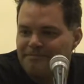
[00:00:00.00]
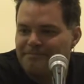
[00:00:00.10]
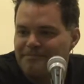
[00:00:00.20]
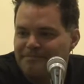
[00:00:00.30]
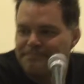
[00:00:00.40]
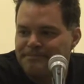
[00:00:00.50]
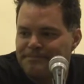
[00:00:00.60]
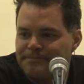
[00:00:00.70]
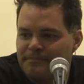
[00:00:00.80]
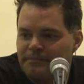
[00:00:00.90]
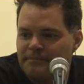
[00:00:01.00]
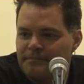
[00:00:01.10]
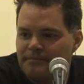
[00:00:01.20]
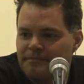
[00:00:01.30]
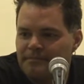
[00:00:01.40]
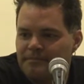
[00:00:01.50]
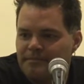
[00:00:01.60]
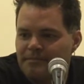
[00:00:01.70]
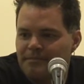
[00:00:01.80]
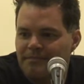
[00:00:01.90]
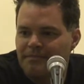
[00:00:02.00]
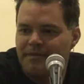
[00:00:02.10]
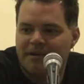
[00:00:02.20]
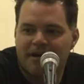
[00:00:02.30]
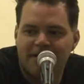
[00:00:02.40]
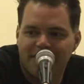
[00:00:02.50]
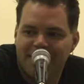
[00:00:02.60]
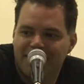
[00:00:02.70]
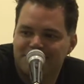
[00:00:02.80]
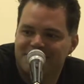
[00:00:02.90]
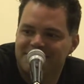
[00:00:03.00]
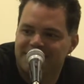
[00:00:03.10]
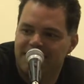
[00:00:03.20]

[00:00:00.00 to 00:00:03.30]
that people are saying. I, in turn, work. I thought I was just